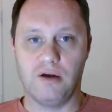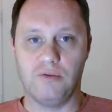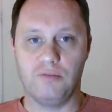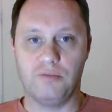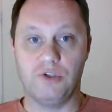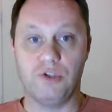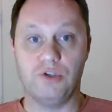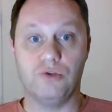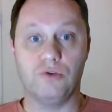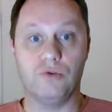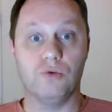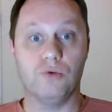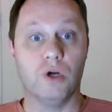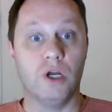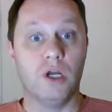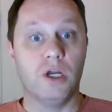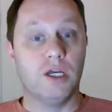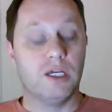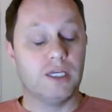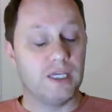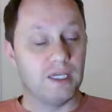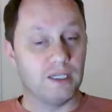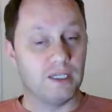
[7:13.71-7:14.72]
you
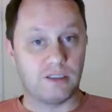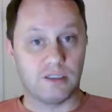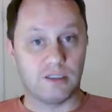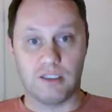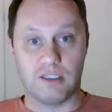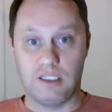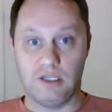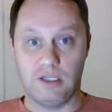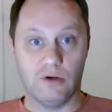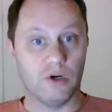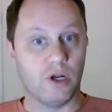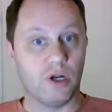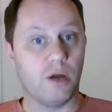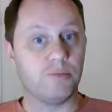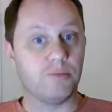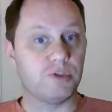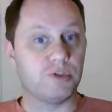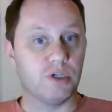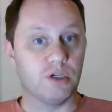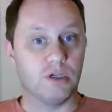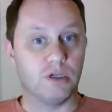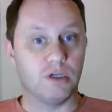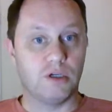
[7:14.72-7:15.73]
get geared up
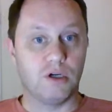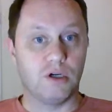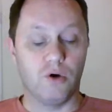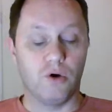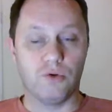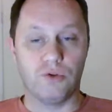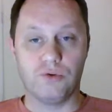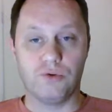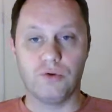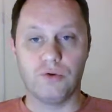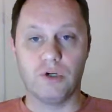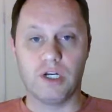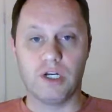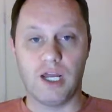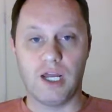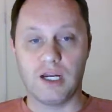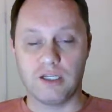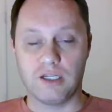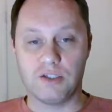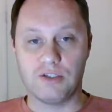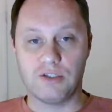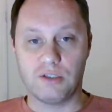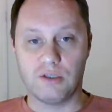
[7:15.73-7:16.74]
to go through your
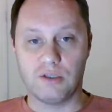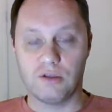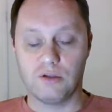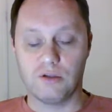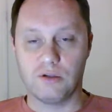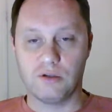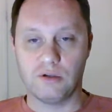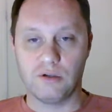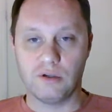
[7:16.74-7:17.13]
next